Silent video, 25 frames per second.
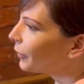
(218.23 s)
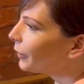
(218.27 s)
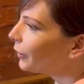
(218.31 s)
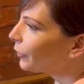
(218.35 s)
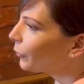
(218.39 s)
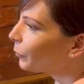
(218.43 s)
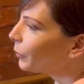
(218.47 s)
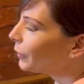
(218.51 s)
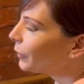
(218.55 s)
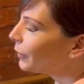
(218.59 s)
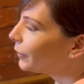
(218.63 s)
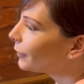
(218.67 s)

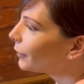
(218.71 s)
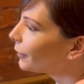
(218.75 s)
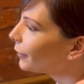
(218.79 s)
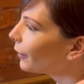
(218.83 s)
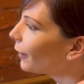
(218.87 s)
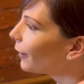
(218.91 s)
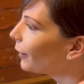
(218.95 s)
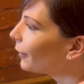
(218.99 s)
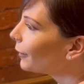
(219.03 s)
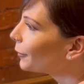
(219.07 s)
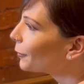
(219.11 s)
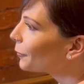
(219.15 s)
it's been
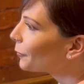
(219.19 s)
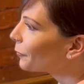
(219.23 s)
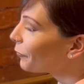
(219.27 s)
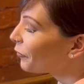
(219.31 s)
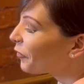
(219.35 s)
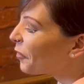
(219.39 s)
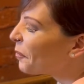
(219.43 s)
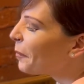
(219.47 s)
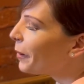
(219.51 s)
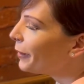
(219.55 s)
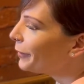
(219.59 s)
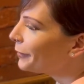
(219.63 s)
like
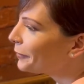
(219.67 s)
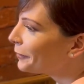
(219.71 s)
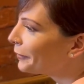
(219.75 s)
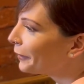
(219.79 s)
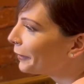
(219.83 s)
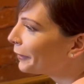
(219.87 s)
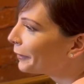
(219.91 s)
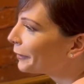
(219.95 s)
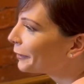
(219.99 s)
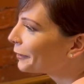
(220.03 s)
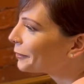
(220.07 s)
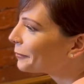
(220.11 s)

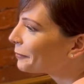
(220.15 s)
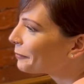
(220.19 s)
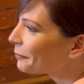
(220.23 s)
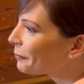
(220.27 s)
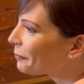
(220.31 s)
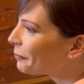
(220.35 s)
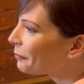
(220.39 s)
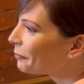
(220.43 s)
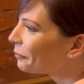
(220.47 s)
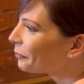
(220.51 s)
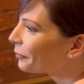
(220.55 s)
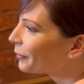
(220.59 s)
fermenting
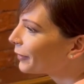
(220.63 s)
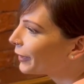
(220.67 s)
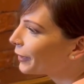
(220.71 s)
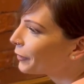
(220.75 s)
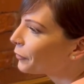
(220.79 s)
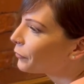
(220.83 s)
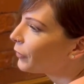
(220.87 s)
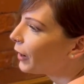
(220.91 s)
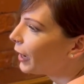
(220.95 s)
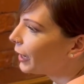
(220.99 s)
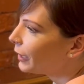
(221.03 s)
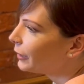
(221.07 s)

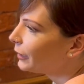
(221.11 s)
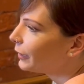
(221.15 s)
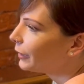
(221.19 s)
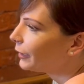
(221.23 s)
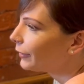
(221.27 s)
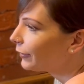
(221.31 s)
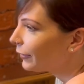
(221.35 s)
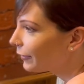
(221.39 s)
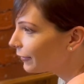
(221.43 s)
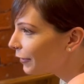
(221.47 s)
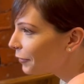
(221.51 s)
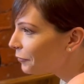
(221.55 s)
for 8
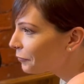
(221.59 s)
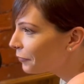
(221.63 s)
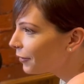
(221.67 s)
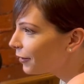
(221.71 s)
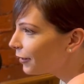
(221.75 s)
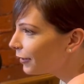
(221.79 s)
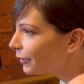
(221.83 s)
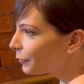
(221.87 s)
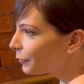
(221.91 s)
years. Is that right?